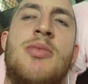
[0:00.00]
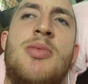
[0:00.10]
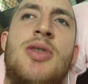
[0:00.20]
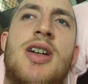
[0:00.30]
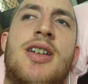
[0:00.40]

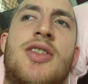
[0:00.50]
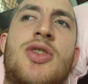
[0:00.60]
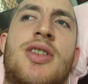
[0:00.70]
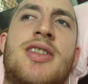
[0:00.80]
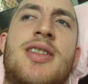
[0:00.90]
People can't
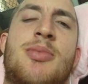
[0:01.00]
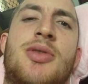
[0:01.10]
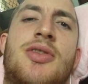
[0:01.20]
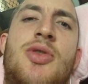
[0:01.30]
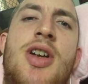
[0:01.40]
enjoy
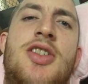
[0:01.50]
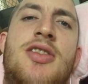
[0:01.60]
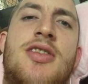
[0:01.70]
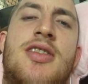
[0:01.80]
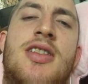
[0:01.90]
simple
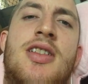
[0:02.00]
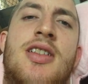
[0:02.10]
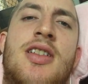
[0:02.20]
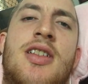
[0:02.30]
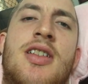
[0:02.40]
treasures.
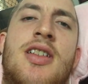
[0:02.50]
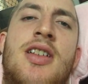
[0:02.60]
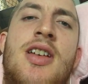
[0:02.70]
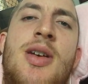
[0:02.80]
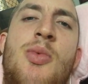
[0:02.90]

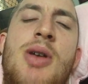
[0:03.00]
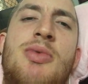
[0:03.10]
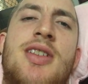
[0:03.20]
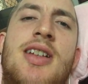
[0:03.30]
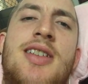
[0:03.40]
When
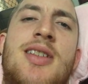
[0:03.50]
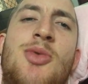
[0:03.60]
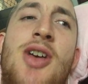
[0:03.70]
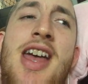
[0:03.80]
was the last time you